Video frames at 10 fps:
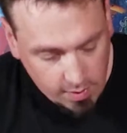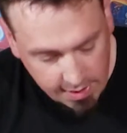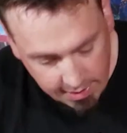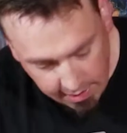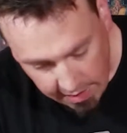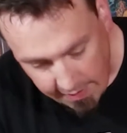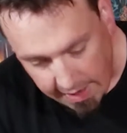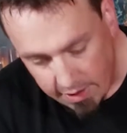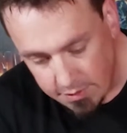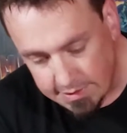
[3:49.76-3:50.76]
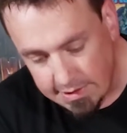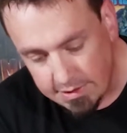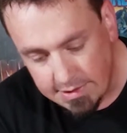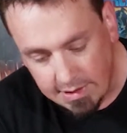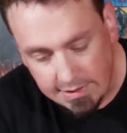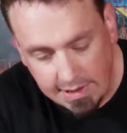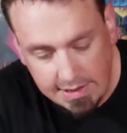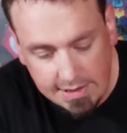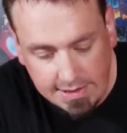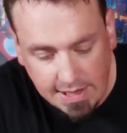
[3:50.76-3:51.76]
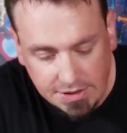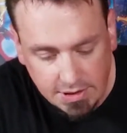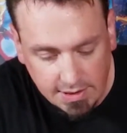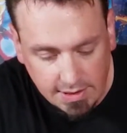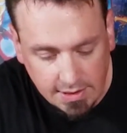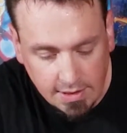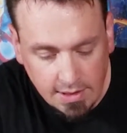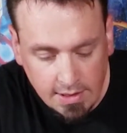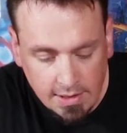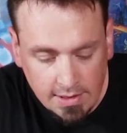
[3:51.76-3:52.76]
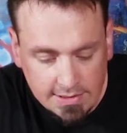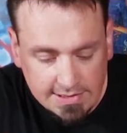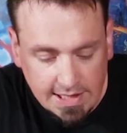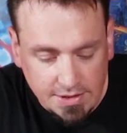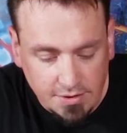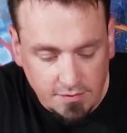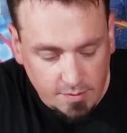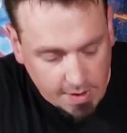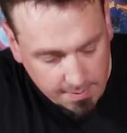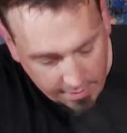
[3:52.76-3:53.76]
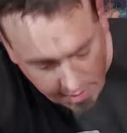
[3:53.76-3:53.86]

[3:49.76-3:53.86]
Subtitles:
one, and that goes, there's an indentation on the center of the paper